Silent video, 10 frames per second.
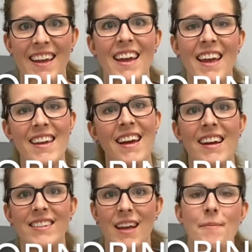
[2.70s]
Hey
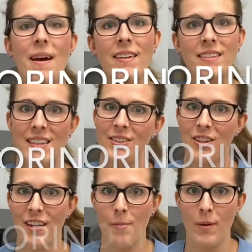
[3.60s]
guys, I'm Alexandra.
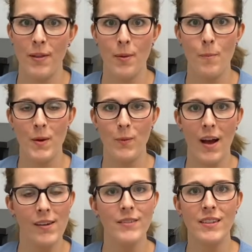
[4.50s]
I'm one of the
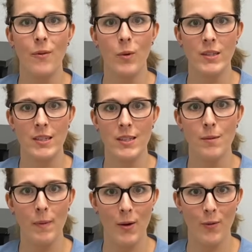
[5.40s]
midwives at Weston and
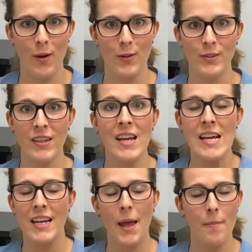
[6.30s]
Melrose,
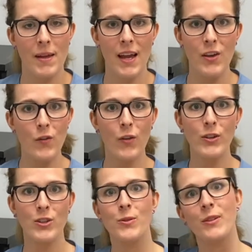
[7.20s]
coming at you
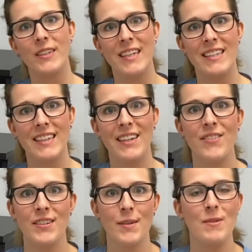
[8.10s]
virtually to give
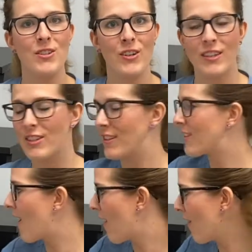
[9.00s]
you some instructions
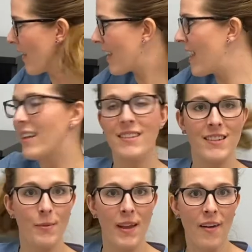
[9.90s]
on the kits that
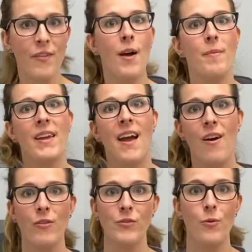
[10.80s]
we have coming
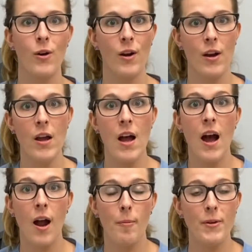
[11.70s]
out for
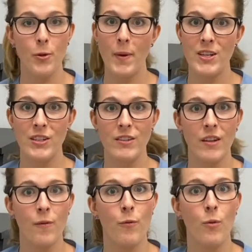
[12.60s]
our bundle patients
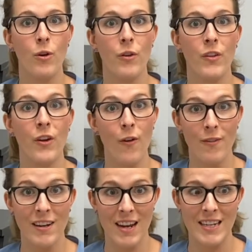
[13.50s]
and for the
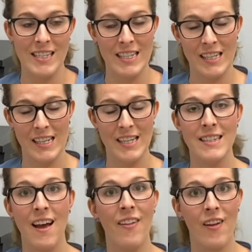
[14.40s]
COVID-19
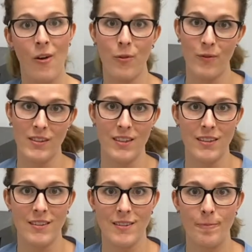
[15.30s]
telehealth
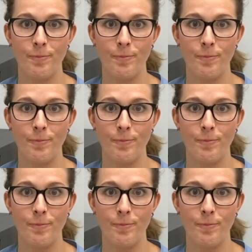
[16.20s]
visits.